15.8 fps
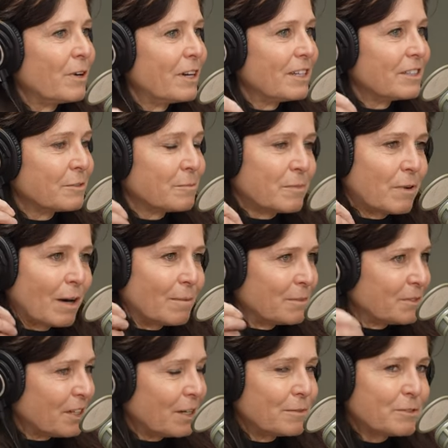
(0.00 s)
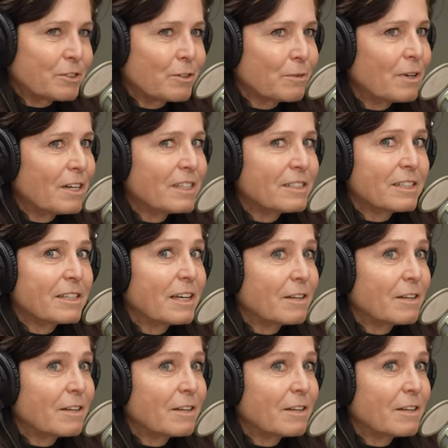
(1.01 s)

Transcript: ways and problem solve in certain ways.